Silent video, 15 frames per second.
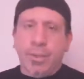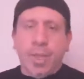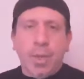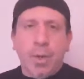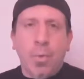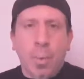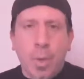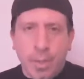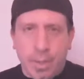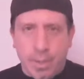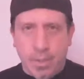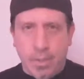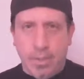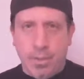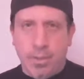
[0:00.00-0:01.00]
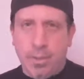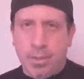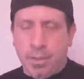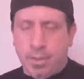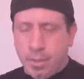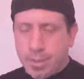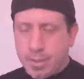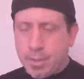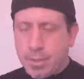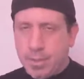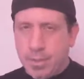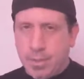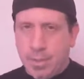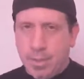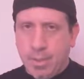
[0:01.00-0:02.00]
they don't want this
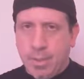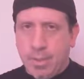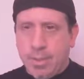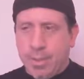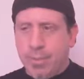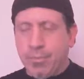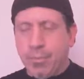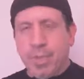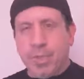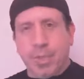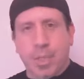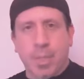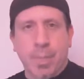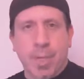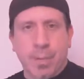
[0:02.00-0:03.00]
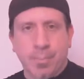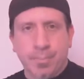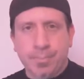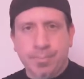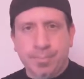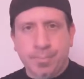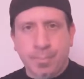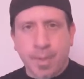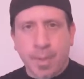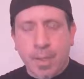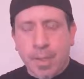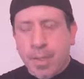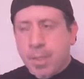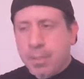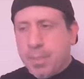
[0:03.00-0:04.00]
information to come out
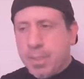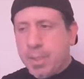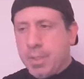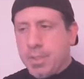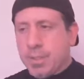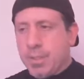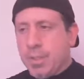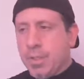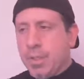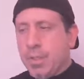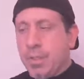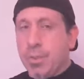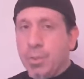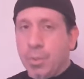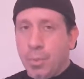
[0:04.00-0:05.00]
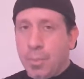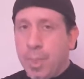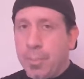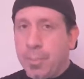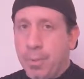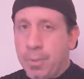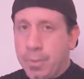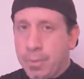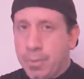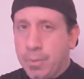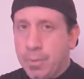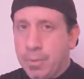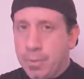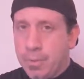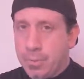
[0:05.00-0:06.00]
because you know my personal
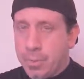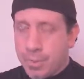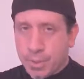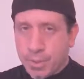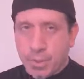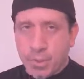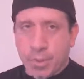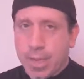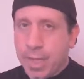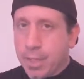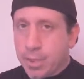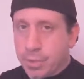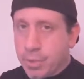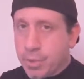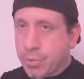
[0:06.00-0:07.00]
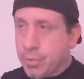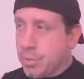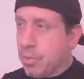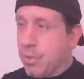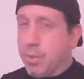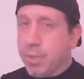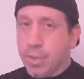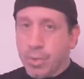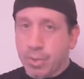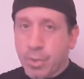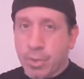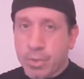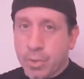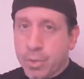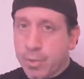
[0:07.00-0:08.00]
position on Alex Jones and all the other
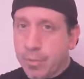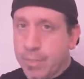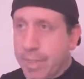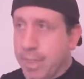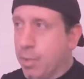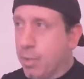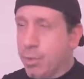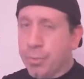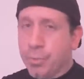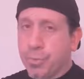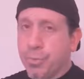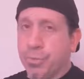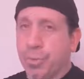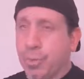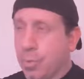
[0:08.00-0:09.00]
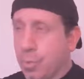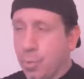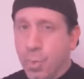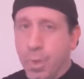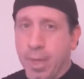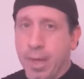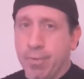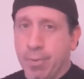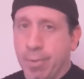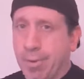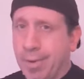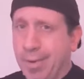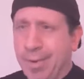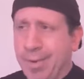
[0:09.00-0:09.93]
alternative media or truther or whatever